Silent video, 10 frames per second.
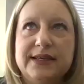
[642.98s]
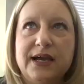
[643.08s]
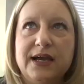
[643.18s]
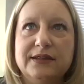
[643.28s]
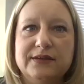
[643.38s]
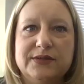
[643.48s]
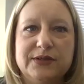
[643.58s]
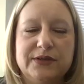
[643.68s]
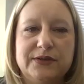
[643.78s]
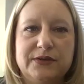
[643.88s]
Those
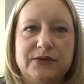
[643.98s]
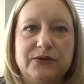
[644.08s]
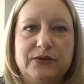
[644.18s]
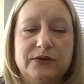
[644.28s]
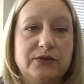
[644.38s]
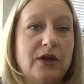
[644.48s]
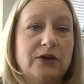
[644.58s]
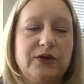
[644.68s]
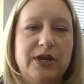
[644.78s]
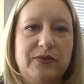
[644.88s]
are all
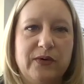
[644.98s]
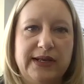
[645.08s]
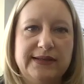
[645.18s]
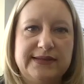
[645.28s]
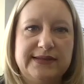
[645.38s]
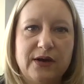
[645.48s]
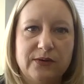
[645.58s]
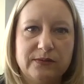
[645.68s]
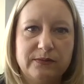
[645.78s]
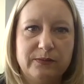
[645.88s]
great points.
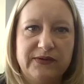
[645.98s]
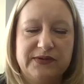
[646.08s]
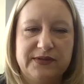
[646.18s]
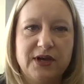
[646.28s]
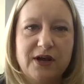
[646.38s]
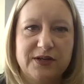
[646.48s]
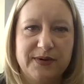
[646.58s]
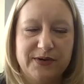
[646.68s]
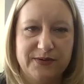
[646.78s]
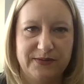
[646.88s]
Now, we've talked
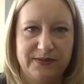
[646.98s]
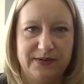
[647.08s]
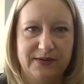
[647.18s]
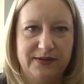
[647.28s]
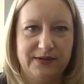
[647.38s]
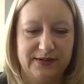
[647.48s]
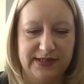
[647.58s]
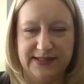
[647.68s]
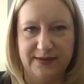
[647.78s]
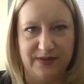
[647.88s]
about a
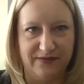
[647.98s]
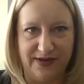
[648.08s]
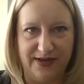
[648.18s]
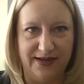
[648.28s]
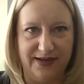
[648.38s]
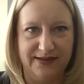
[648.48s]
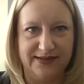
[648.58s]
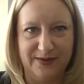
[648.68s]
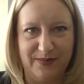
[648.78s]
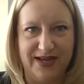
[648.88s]
CBV,
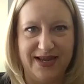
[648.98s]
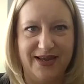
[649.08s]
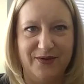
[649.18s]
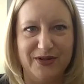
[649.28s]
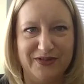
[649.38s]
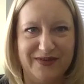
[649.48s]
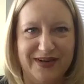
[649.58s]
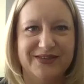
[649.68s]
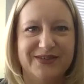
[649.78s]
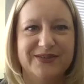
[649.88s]
CPA, wealth
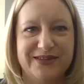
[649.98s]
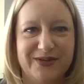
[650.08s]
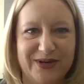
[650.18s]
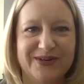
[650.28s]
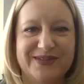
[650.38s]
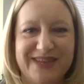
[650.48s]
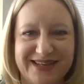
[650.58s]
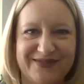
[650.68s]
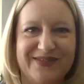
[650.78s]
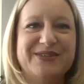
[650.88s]
advisors, lawyers,
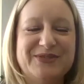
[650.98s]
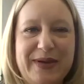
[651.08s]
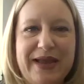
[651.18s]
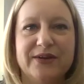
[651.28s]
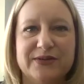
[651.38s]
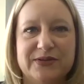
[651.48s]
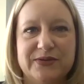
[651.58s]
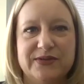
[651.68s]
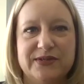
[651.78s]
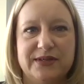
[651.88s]
tax advisors, bankers. So
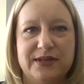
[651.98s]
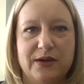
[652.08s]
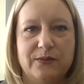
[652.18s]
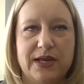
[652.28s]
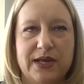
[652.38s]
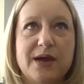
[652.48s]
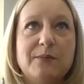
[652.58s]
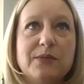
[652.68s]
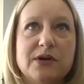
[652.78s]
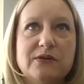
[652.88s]
there's a
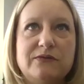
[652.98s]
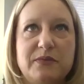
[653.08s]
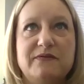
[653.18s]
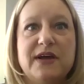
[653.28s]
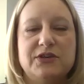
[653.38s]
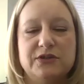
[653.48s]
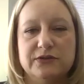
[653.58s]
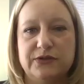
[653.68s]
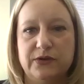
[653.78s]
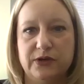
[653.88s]
number of
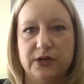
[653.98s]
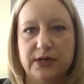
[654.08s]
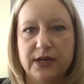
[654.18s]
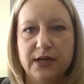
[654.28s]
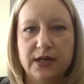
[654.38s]
professionals who could